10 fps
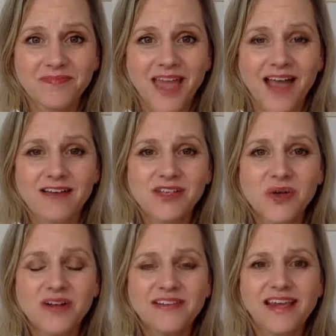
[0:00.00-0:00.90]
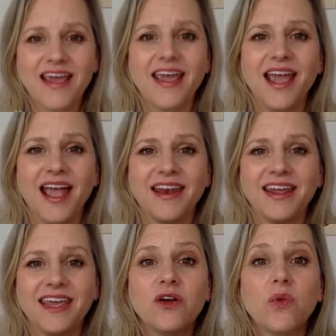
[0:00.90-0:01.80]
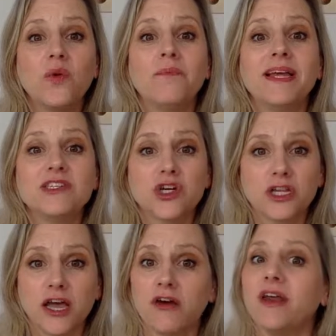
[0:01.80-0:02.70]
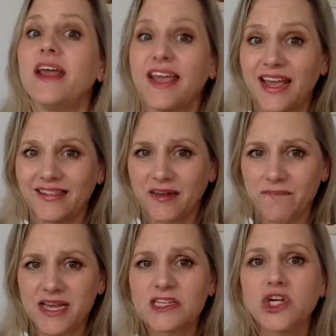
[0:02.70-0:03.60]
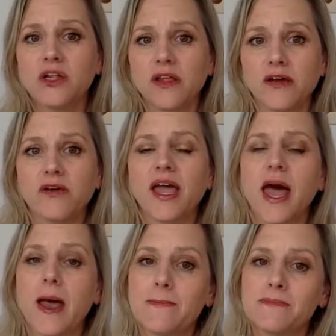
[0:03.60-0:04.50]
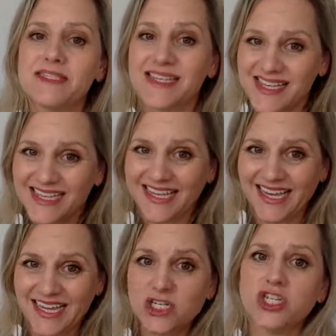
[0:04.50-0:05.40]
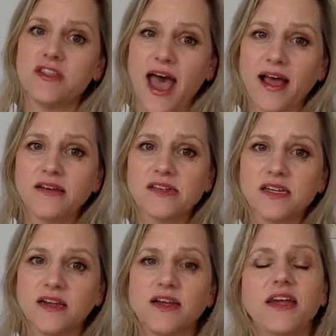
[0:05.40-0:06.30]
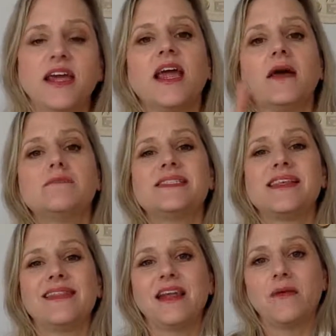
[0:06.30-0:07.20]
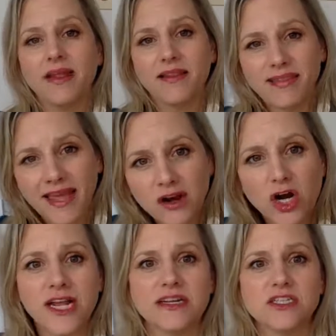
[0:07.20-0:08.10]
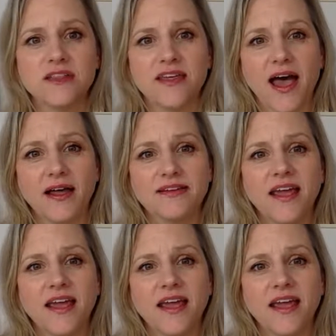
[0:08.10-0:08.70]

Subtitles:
household and equal mental load. The mental load comes into that. It comes a little bit later into that.